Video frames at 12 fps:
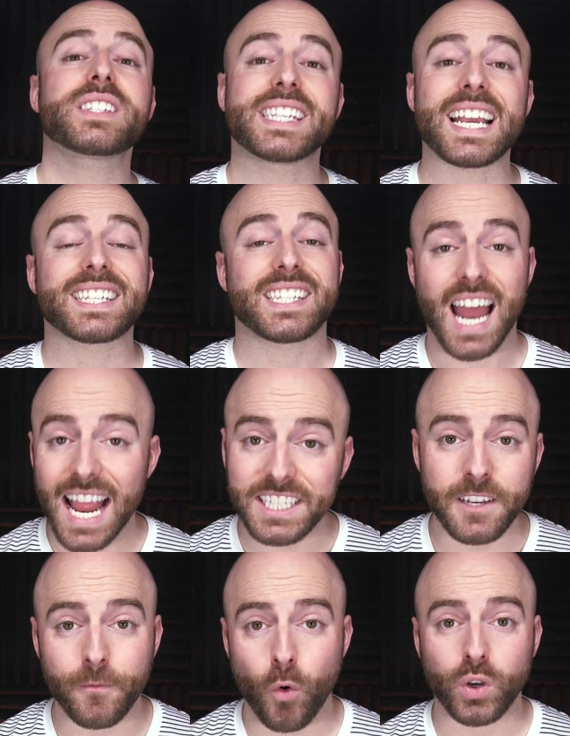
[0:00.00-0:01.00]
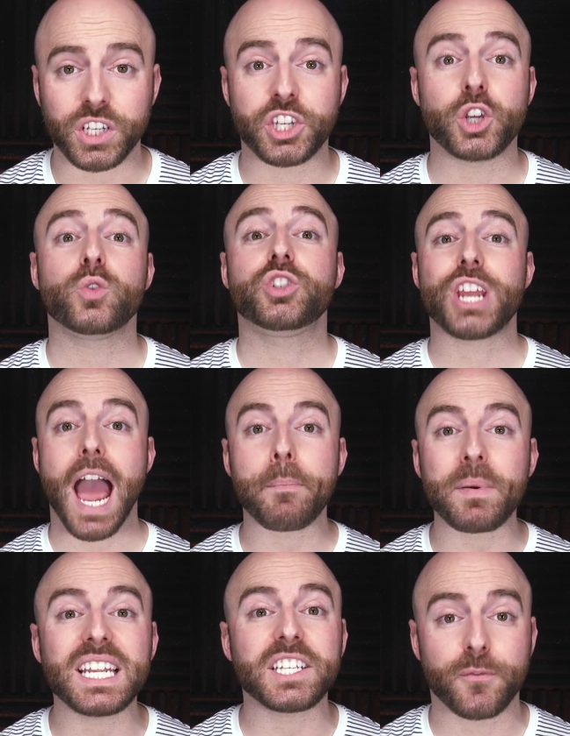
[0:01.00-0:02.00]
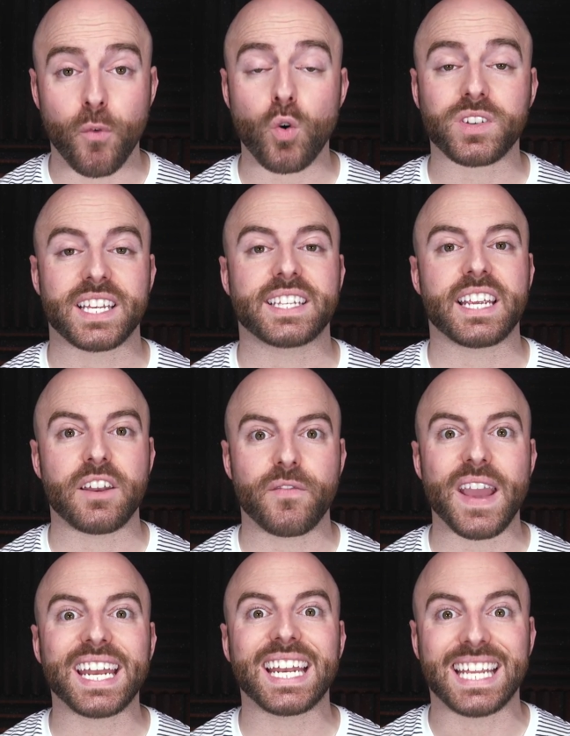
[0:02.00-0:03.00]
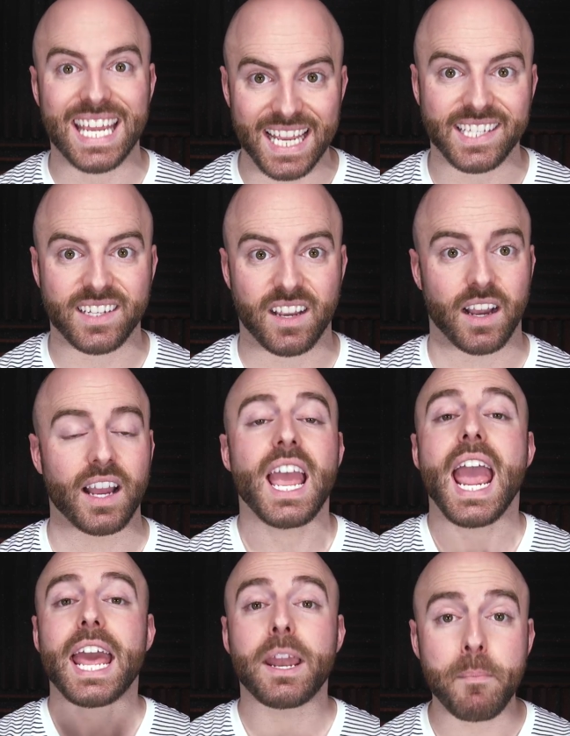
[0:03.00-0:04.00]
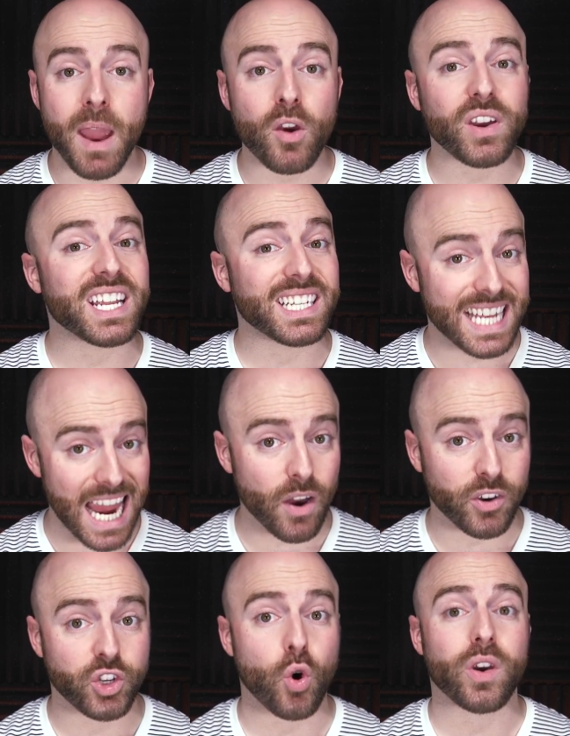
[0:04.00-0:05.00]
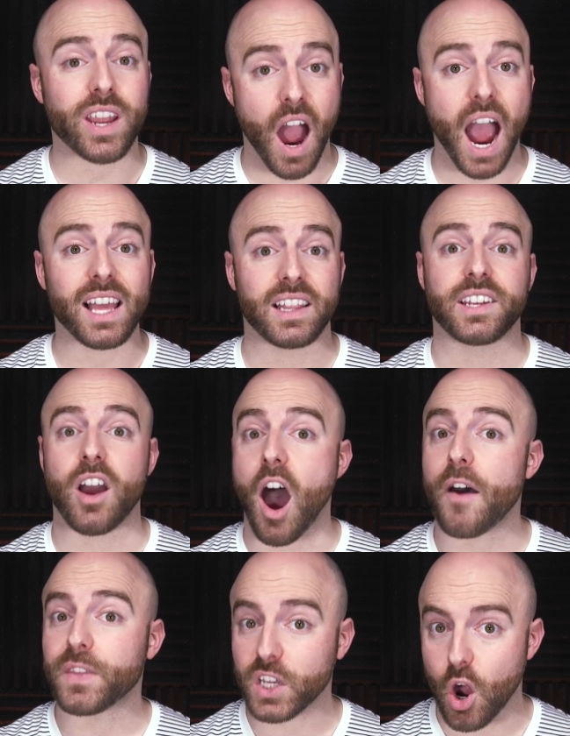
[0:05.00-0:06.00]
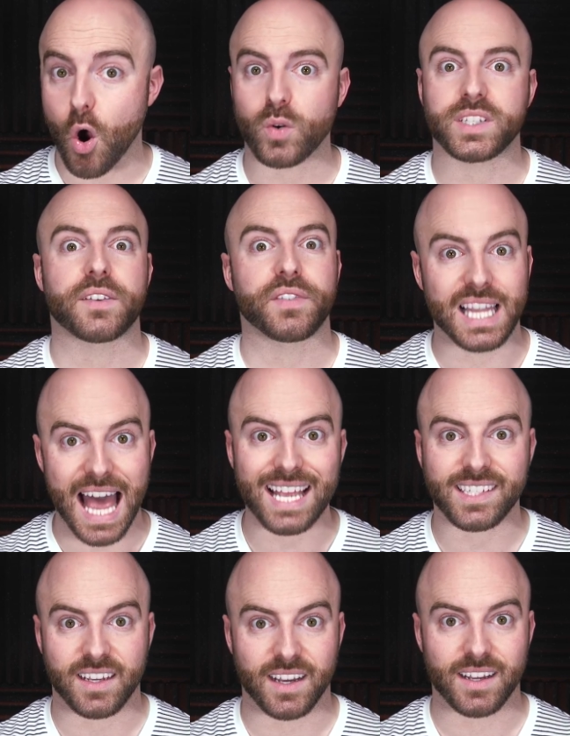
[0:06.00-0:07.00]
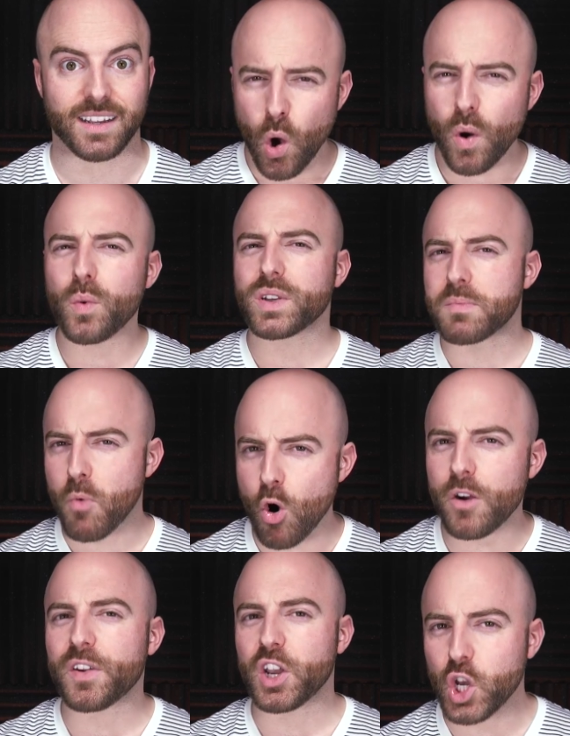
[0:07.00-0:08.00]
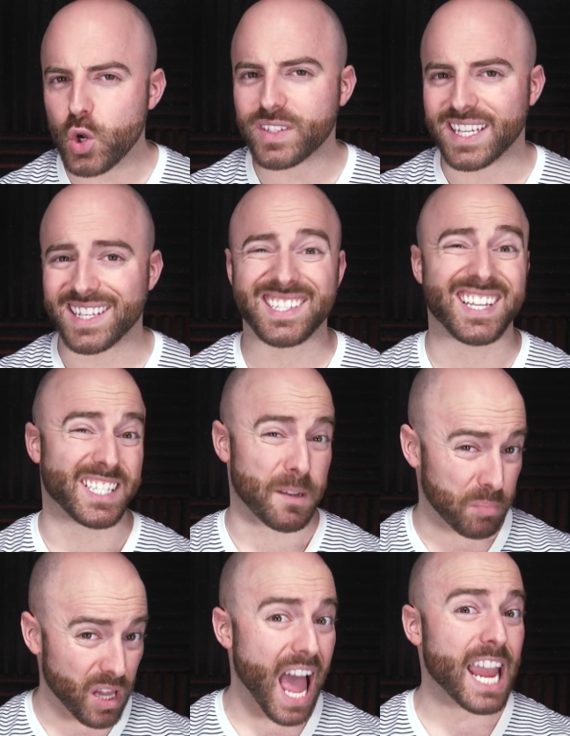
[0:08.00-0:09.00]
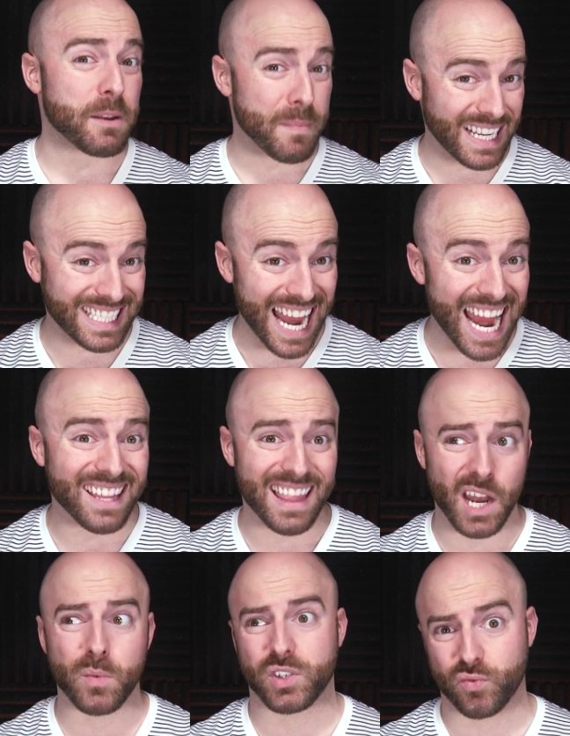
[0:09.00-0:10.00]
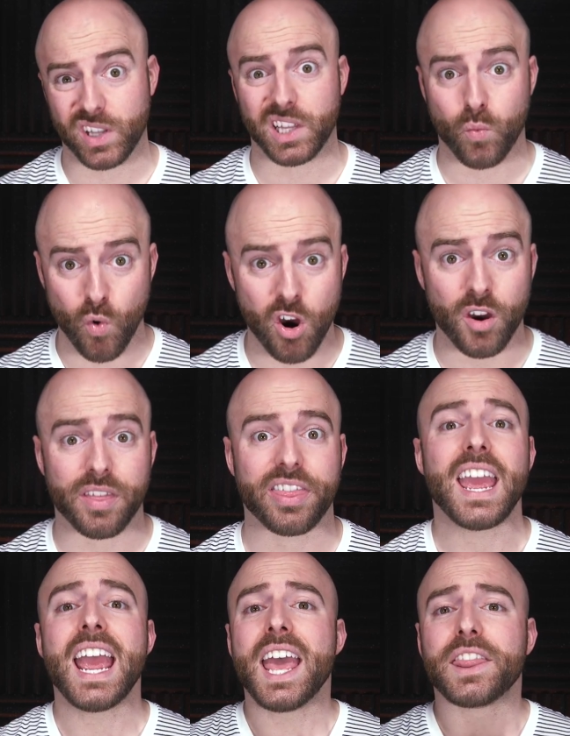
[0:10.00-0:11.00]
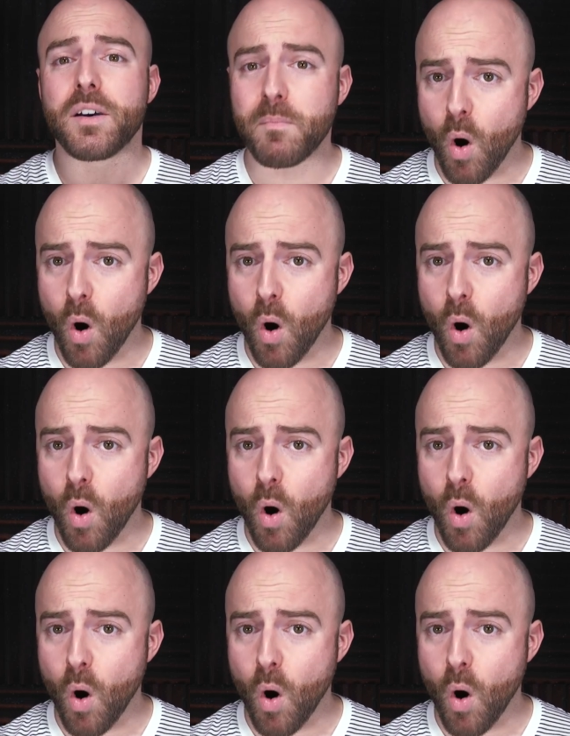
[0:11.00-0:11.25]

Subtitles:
6, 1942, Japanese forces invaded Kiska, an American territory island off the coast of Alaska. Though it was more of a nuisance to supply and maintain than it was really worth, the